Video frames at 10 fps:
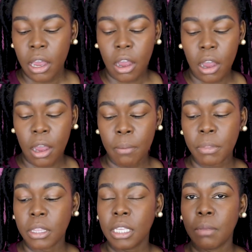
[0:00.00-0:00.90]

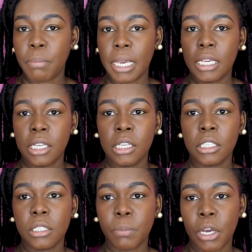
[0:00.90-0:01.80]
The BEAKEY
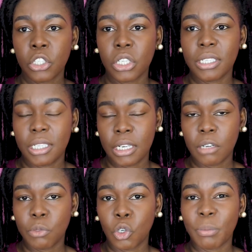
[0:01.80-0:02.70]
sponge did
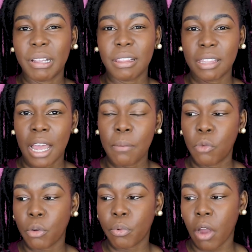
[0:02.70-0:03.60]
absorb a lot
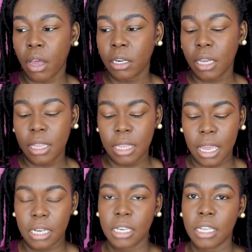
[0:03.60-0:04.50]
more product
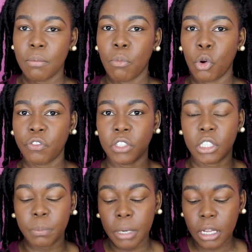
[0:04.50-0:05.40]
than the Morphe
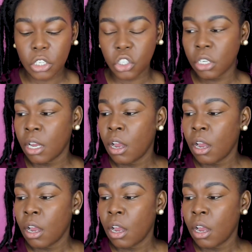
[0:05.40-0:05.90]
sponge.